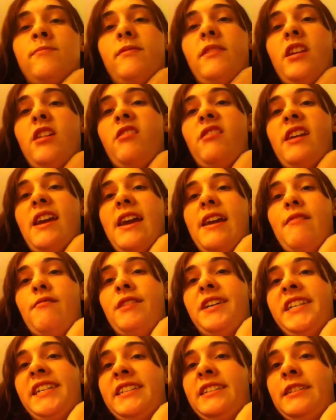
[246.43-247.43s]
Okay,
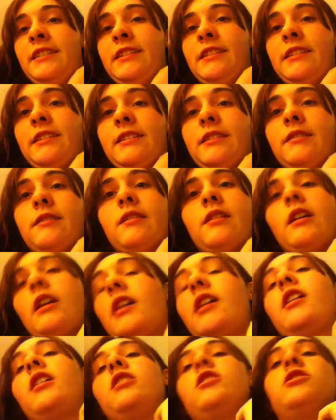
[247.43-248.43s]
what else?
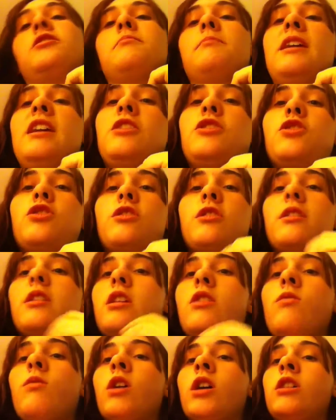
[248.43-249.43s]
Just make sure that
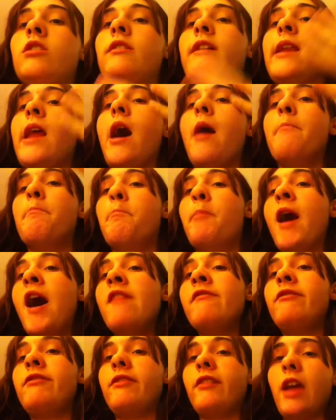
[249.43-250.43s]
you are going
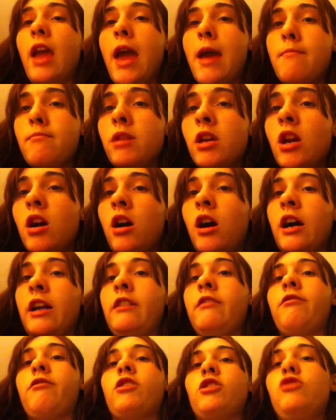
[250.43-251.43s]
above and
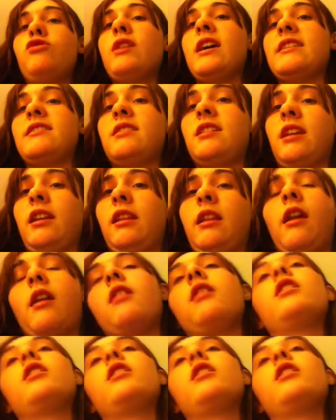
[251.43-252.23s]
beyond for dressing.